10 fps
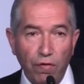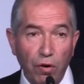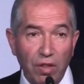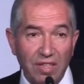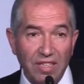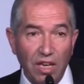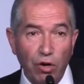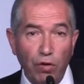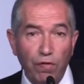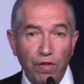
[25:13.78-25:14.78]
for the
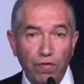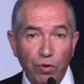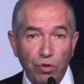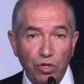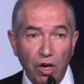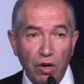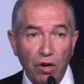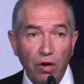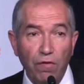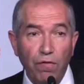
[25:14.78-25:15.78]
sake of the future,
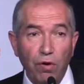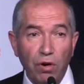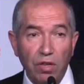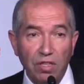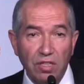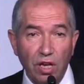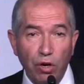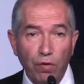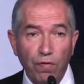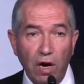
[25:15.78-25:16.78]
for the
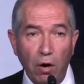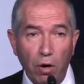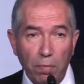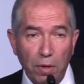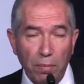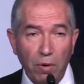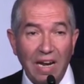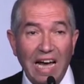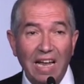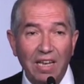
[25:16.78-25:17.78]
sake of our people
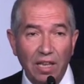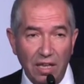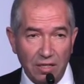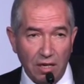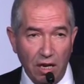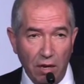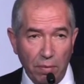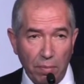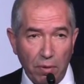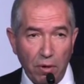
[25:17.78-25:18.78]
and the Israeli
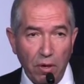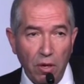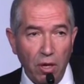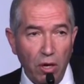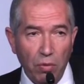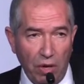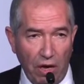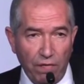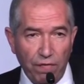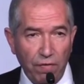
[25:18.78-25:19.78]
people, we
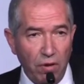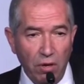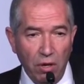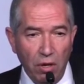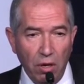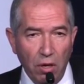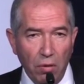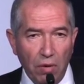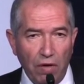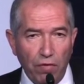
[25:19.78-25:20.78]
have
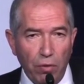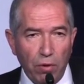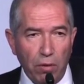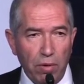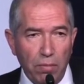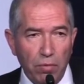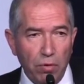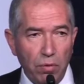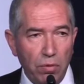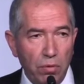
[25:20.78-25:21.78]
we have no problem
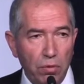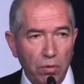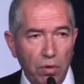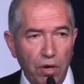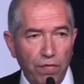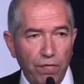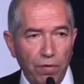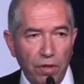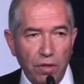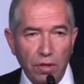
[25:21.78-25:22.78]
to, to live
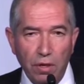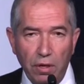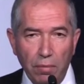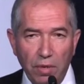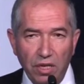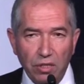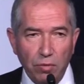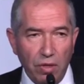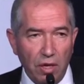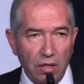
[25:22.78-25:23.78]
with in
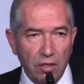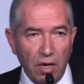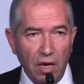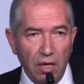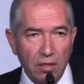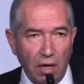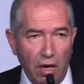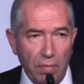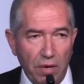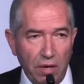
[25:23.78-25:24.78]
peace with the Israelis.
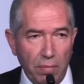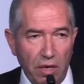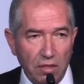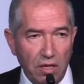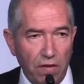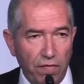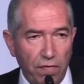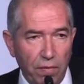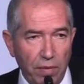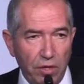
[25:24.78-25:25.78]
I myself
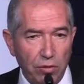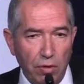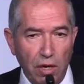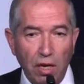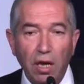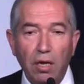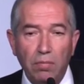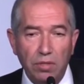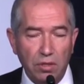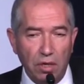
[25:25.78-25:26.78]
personally and
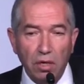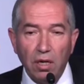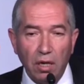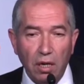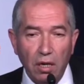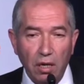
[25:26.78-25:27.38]
Mr. Uh,